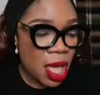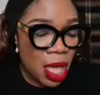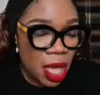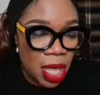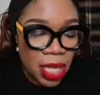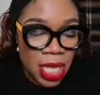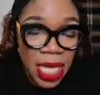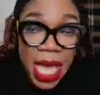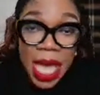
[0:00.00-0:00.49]

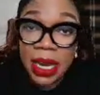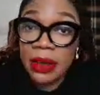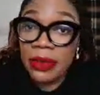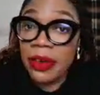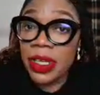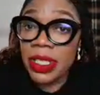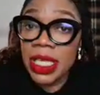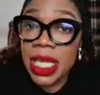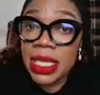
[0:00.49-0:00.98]
the kind of
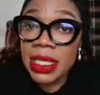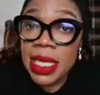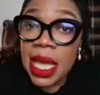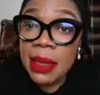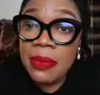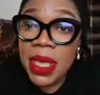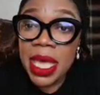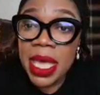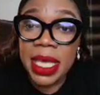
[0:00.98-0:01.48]
content I
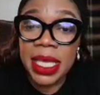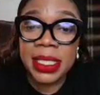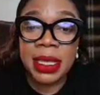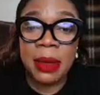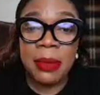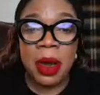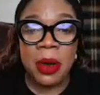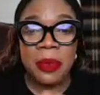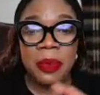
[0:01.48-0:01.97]
make is
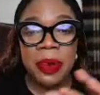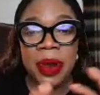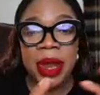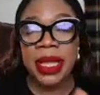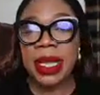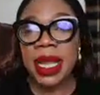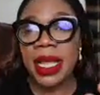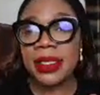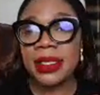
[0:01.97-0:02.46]
about
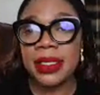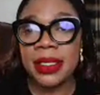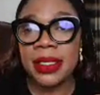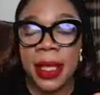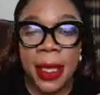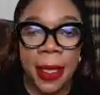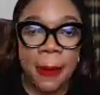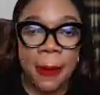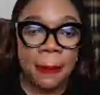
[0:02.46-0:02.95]

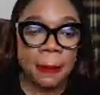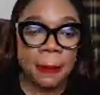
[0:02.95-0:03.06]
pregnancy,